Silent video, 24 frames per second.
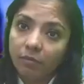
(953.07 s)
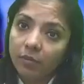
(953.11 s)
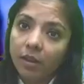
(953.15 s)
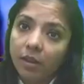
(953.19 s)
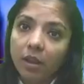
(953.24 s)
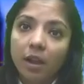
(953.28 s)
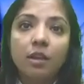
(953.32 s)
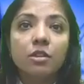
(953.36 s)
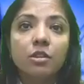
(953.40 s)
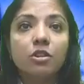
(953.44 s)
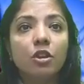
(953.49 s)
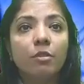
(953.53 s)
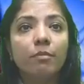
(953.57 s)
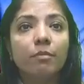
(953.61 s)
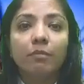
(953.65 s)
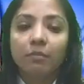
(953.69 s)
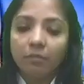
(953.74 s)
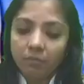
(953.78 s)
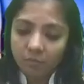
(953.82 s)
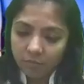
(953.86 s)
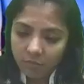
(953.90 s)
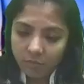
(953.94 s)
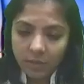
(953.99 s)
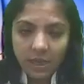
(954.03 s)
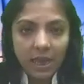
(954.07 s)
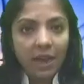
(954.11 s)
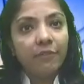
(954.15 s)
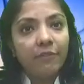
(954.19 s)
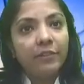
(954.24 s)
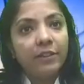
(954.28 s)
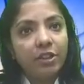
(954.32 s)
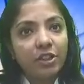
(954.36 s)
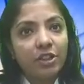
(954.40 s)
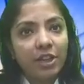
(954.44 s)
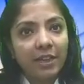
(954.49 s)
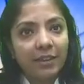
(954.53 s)
Assume I've
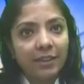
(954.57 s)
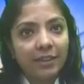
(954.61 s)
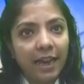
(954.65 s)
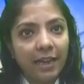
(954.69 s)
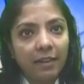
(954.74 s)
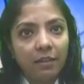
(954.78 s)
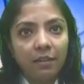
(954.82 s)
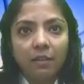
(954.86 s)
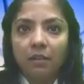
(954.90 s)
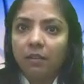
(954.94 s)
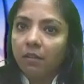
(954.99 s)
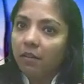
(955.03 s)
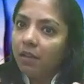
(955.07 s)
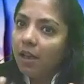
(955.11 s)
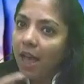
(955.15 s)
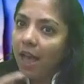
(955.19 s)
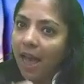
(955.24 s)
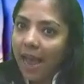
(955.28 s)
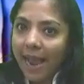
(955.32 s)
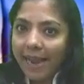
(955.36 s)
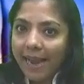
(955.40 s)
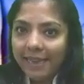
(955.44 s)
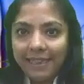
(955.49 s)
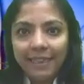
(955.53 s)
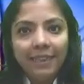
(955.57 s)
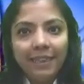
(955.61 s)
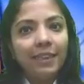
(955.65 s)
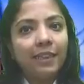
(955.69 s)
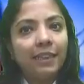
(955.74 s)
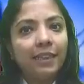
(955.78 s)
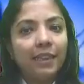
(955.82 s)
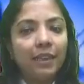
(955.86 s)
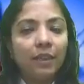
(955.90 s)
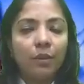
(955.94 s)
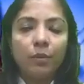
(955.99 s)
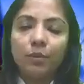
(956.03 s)
checked that
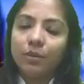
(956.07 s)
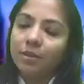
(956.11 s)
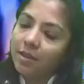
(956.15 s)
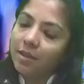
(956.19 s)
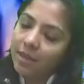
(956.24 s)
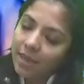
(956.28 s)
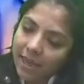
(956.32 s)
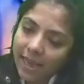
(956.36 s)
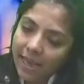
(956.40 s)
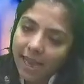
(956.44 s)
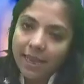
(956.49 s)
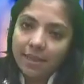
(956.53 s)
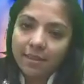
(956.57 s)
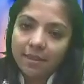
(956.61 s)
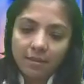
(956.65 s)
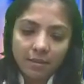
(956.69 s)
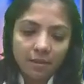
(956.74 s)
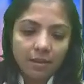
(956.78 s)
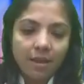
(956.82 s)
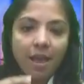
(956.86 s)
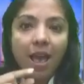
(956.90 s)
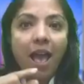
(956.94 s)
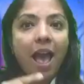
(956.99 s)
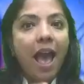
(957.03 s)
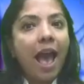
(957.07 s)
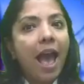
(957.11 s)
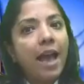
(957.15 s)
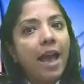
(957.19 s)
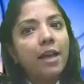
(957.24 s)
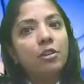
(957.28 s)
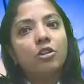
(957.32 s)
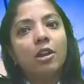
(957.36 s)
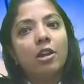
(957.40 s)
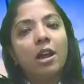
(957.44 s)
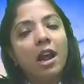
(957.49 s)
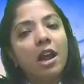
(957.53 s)
identical goods, yes. At
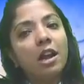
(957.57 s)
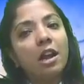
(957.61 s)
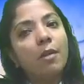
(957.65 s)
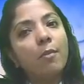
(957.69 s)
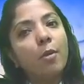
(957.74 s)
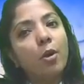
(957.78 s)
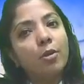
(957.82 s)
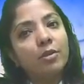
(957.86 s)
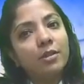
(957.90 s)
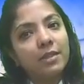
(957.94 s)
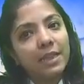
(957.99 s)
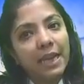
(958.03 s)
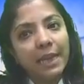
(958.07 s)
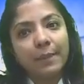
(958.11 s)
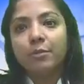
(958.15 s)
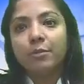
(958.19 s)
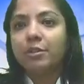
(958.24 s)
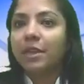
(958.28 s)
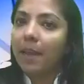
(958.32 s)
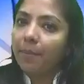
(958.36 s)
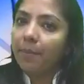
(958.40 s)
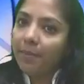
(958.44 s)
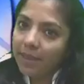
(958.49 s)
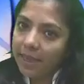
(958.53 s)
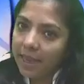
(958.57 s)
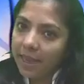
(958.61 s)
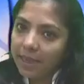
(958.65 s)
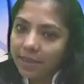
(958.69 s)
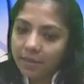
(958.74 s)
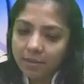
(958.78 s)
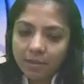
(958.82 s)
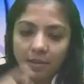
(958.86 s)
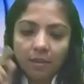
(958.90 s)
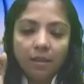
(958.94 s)
or about same time, yes.